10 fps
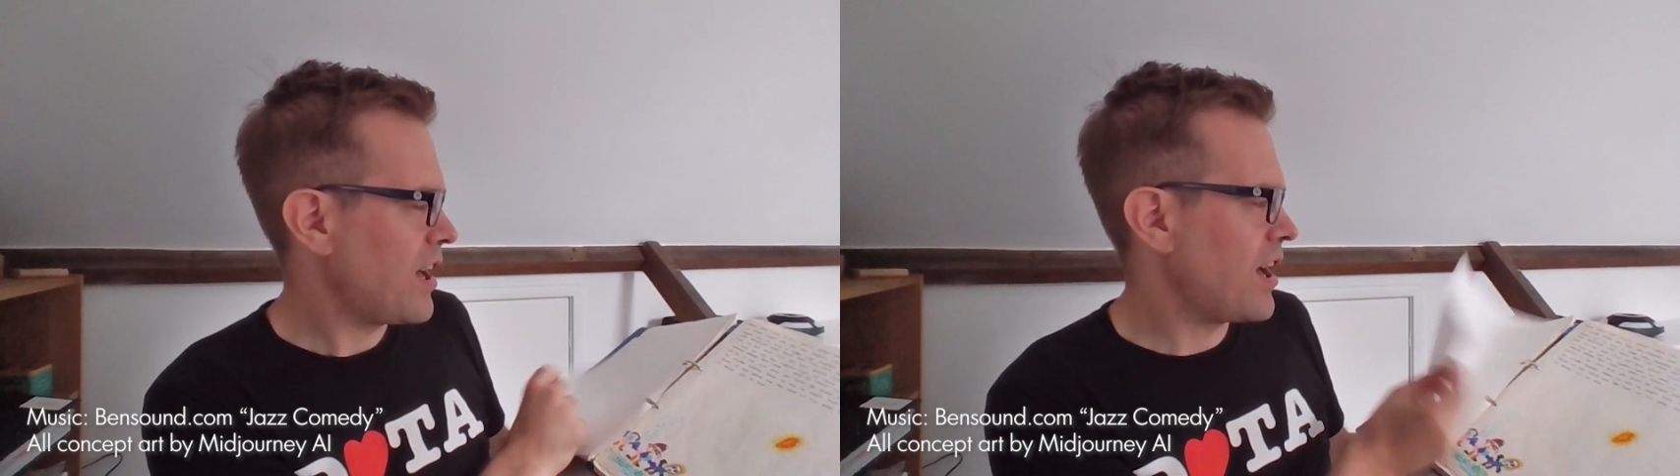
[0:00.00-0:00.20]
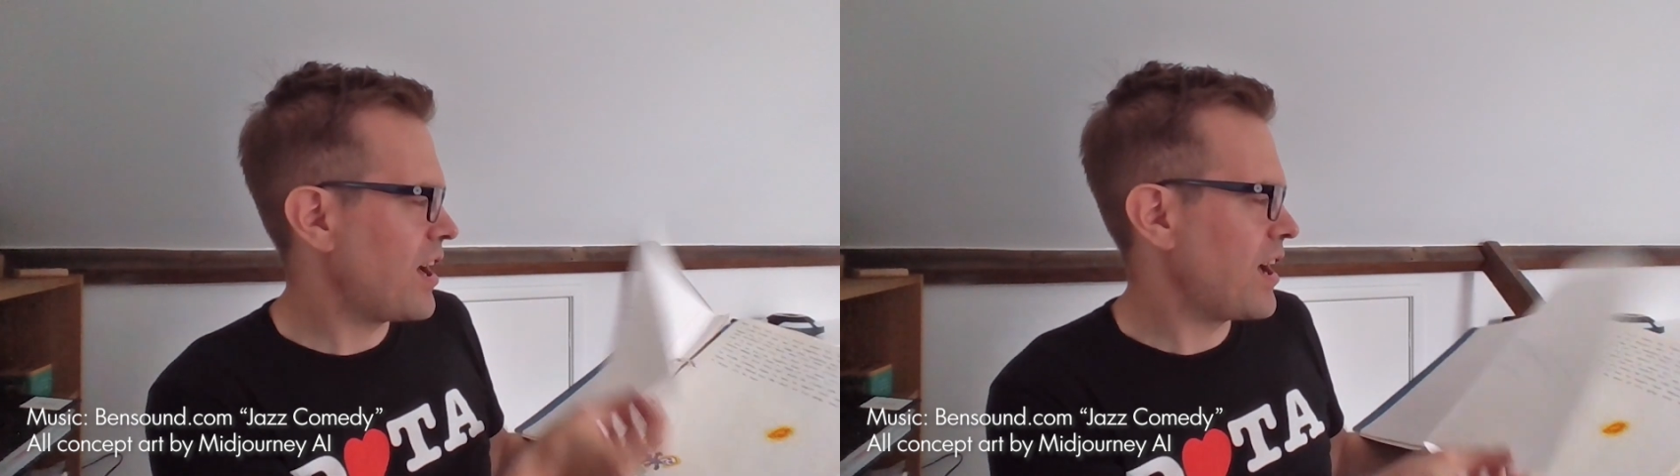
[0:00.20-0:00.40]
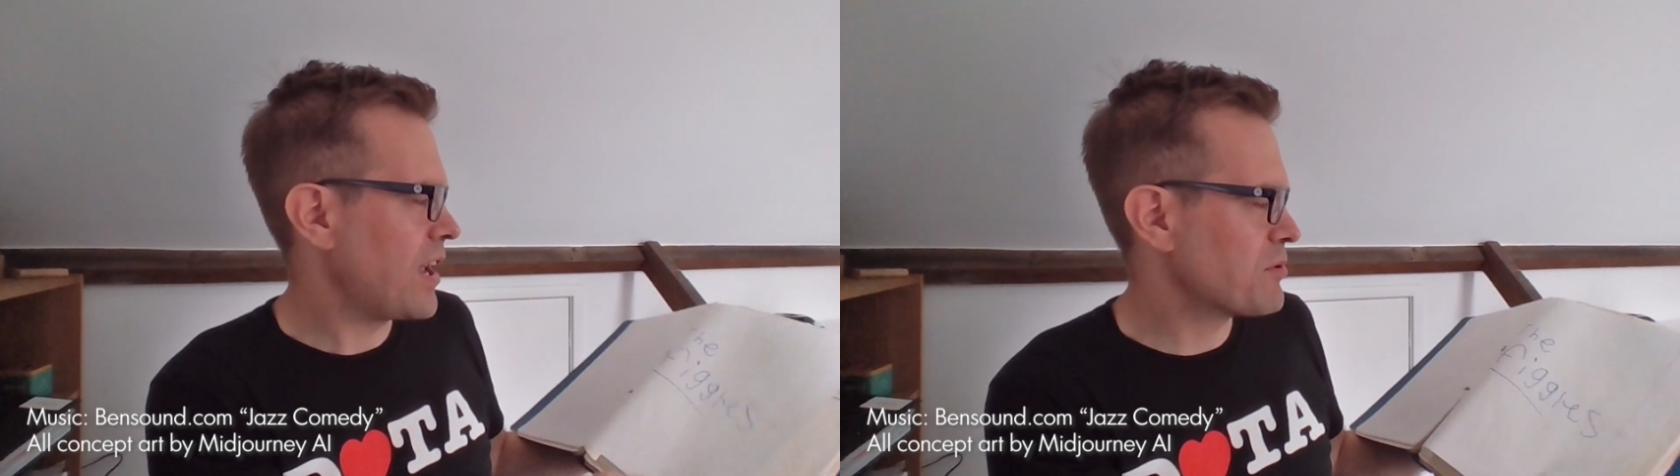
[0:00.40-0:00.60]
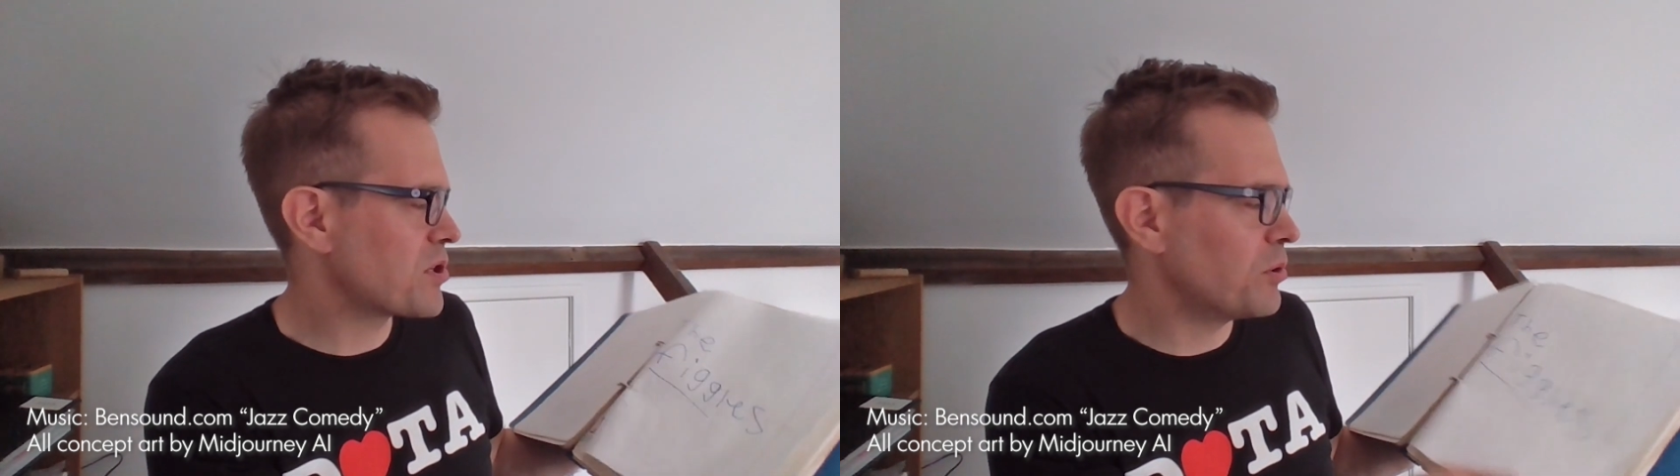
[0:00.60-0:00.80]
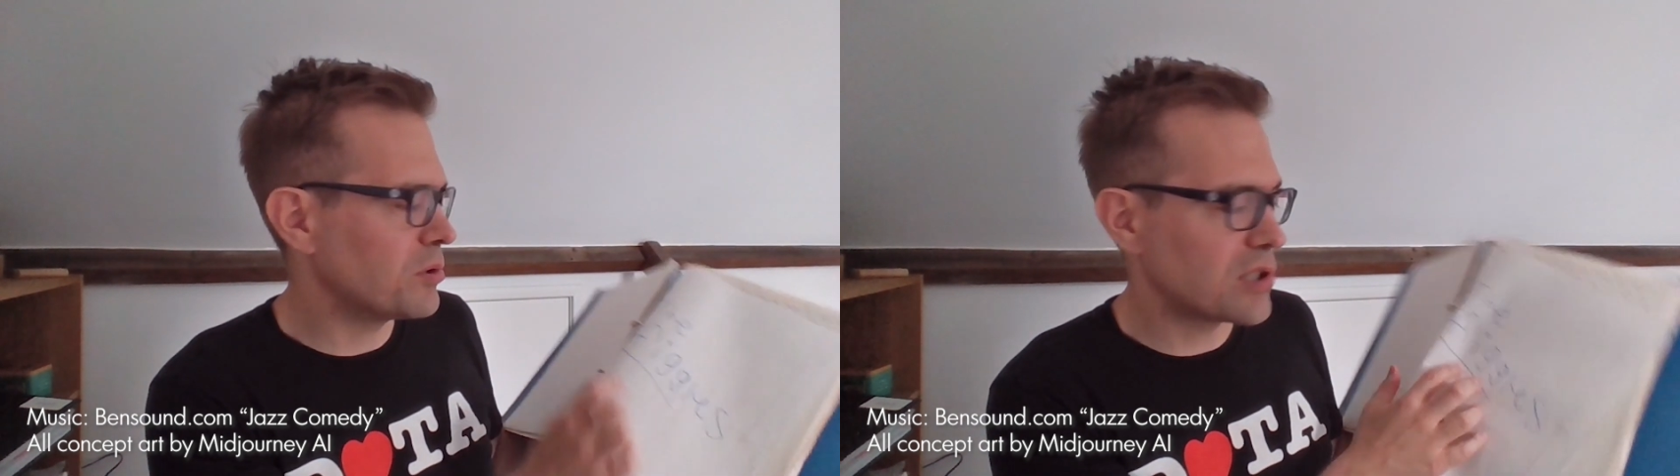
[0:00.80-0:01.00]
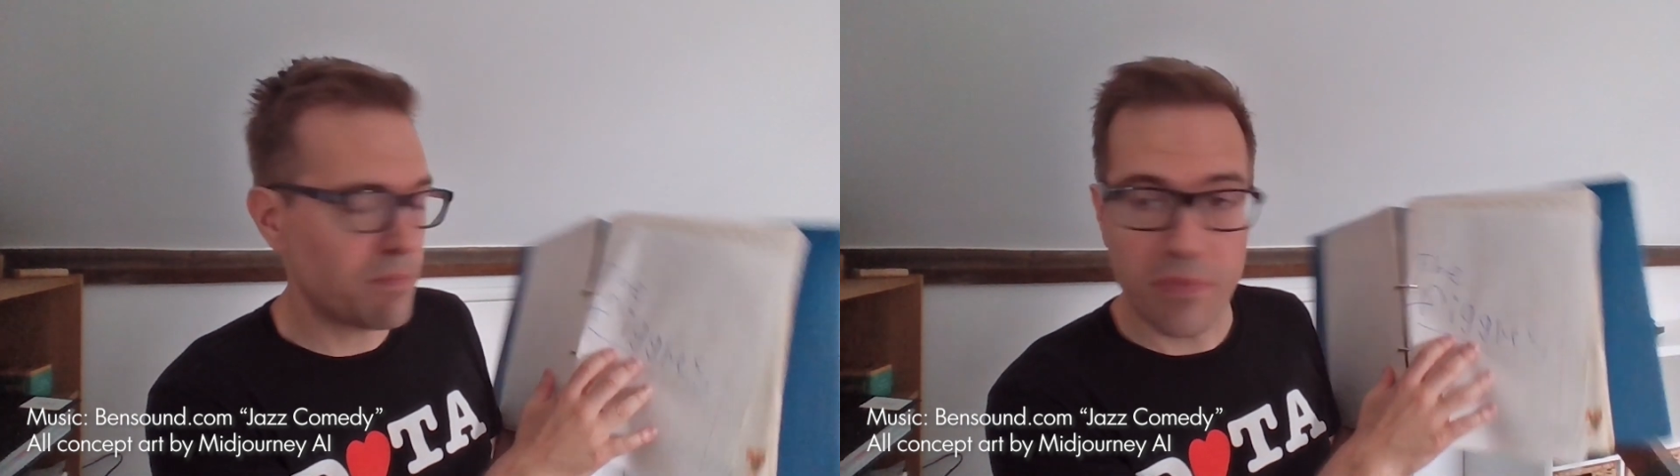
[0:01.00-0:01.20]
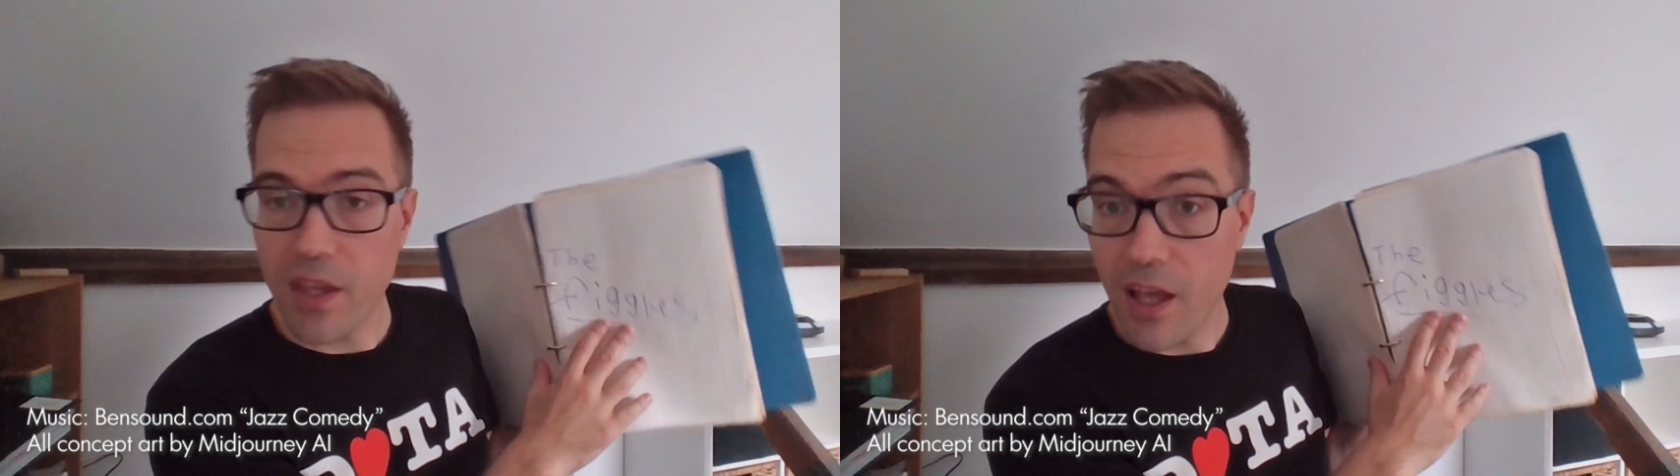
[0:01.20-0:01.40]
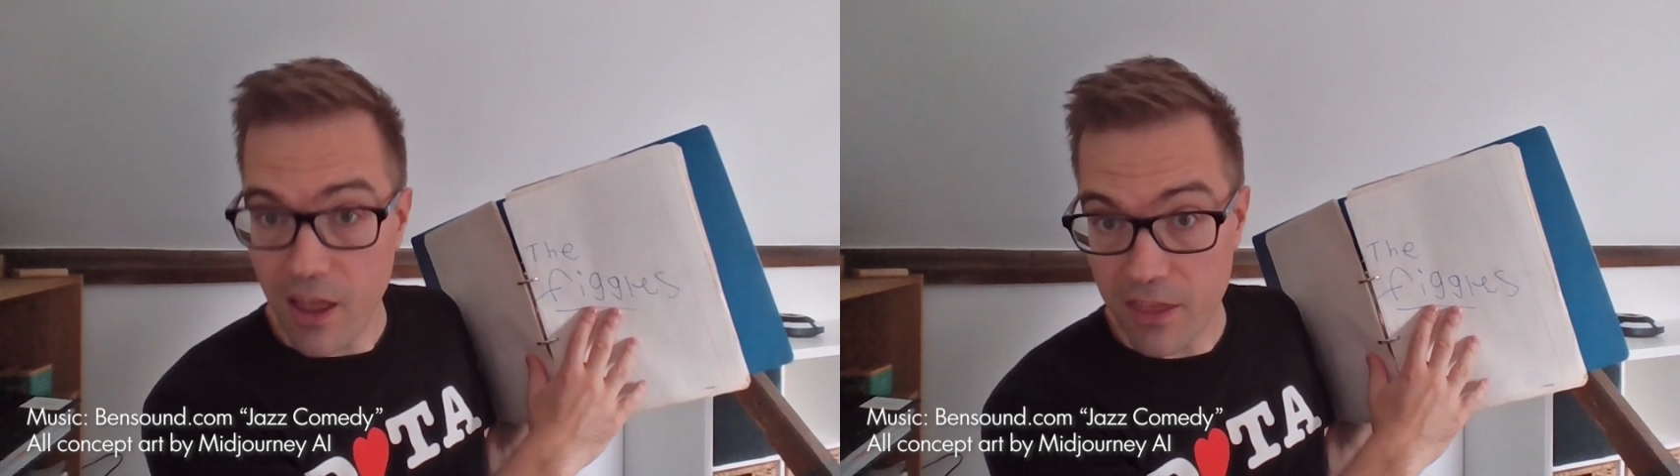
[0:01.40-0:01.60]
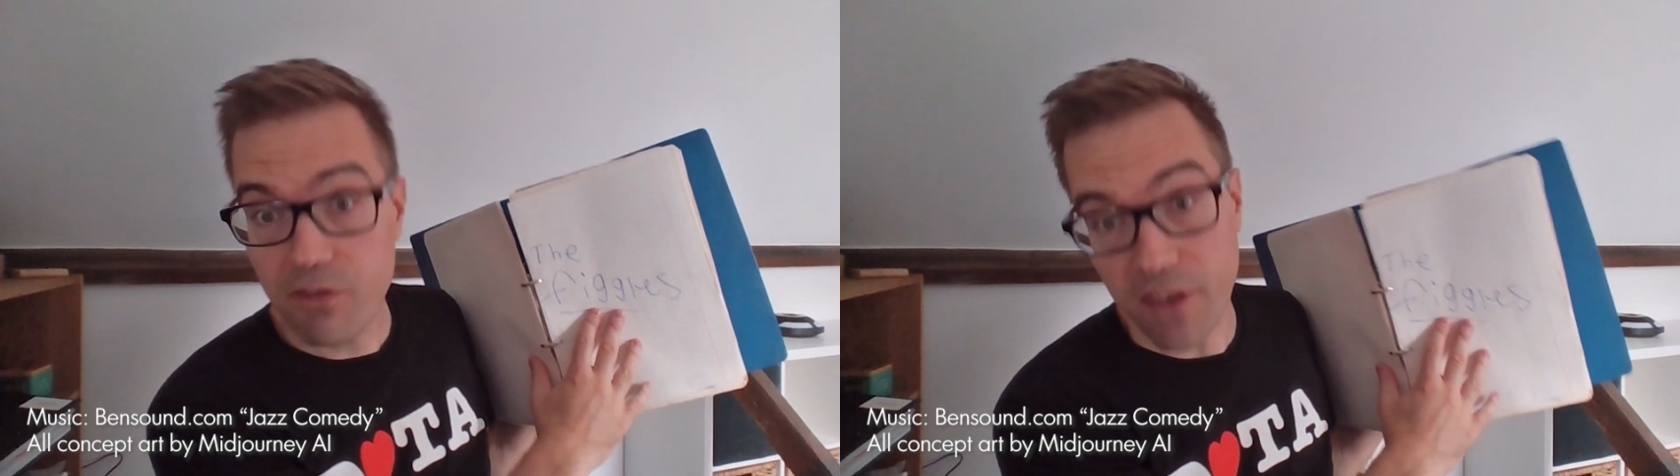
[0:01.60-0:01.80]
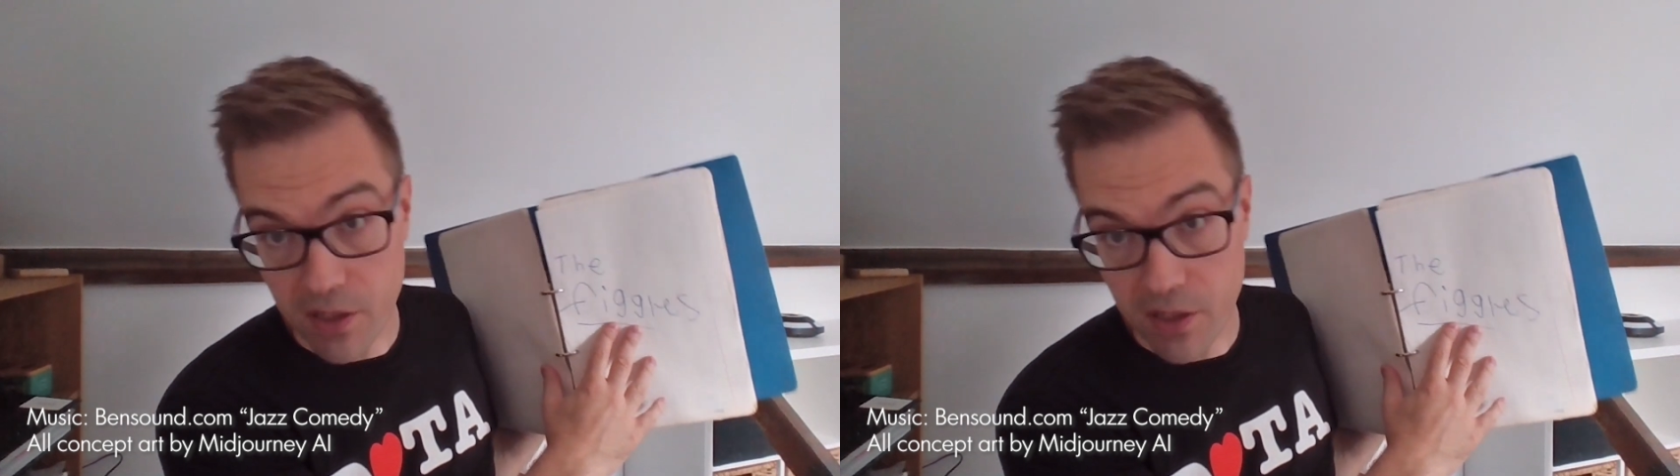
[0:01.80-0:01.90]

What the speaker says: It was called The